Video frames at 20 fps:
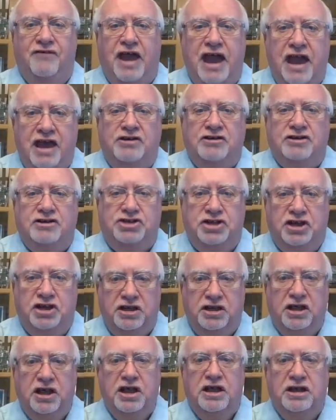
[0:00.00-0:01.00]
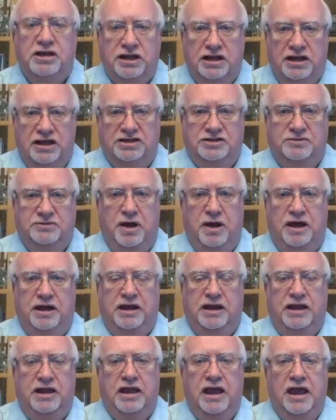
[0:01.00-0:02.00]
energy to his
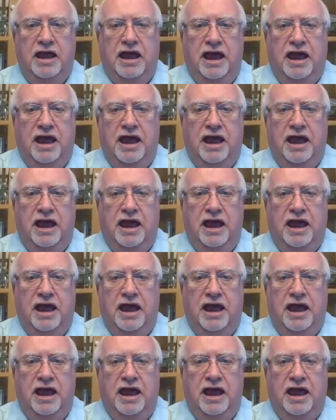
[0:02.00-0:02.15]
buddy.